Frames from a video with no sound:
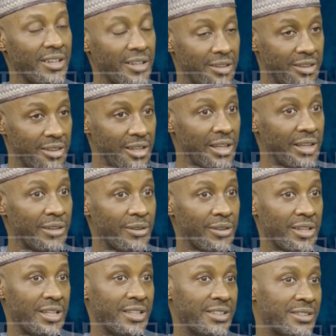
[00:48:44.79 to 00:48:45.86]
In the senators
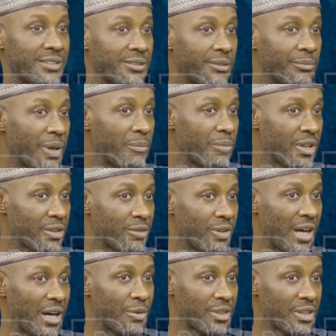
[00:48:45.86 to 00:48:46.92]
and members of
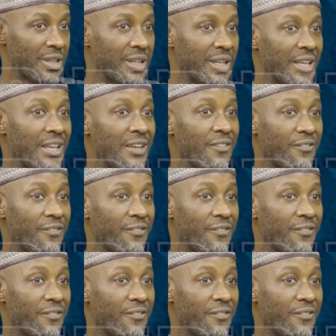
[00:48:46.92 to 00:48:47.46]
House. Mm.